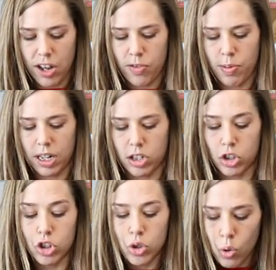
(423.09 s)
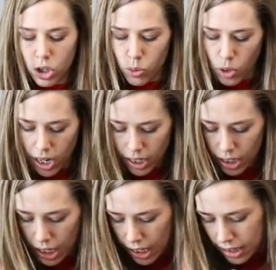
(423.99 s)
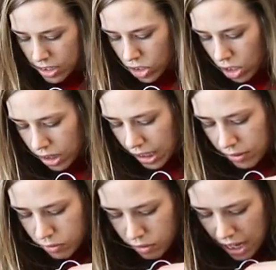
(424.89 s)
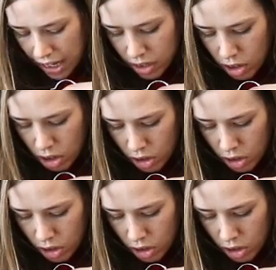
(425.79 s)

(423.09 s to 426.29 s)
I've picked a shorter one that's going to lay flat